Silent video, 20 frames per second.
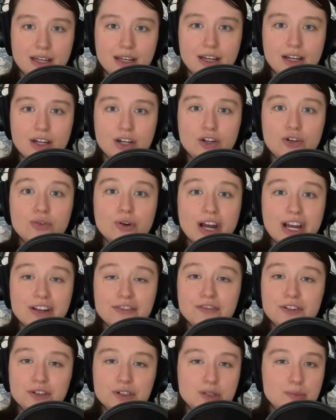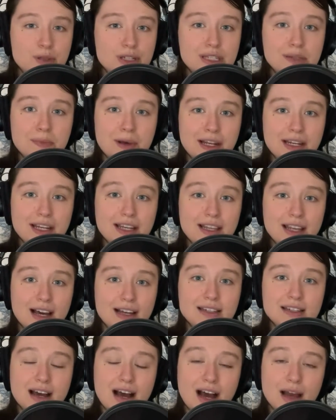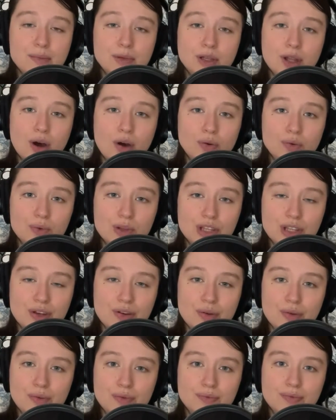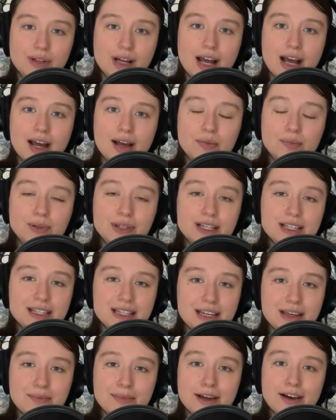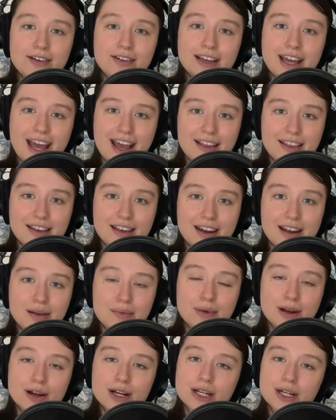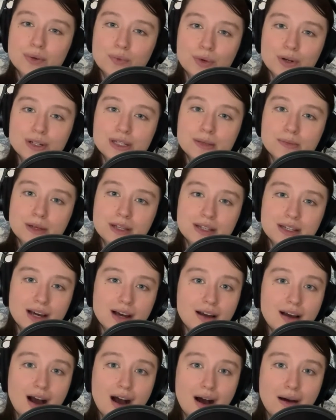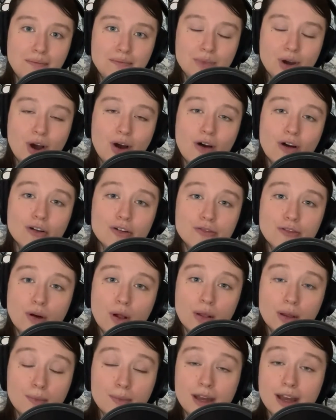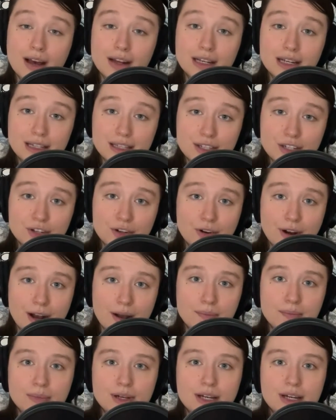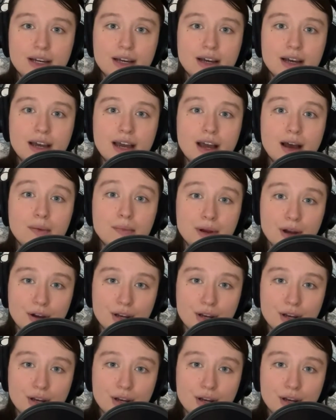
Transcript: Grateful to be spending that time alone with you please email Kaitlyn at AmericanWordsmith.com or follow me on Instagram, American